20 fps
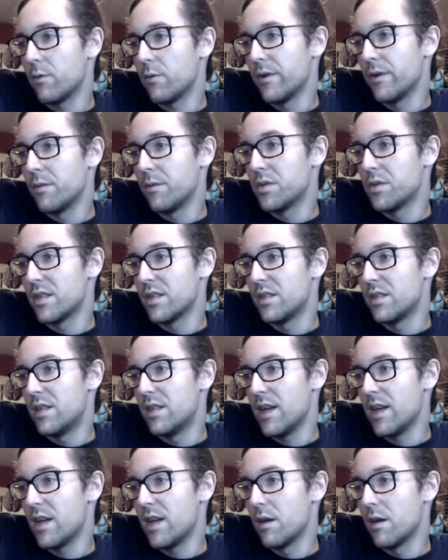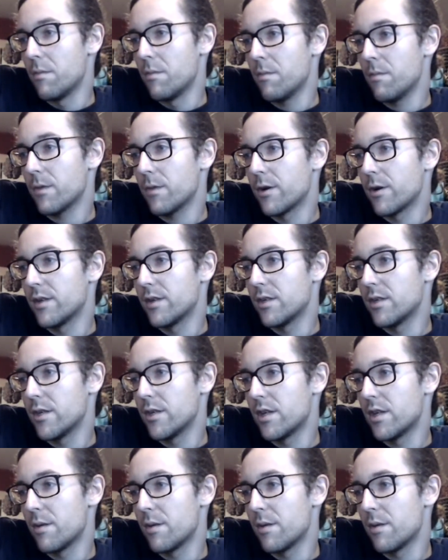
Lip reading: William says, damn. Chris says,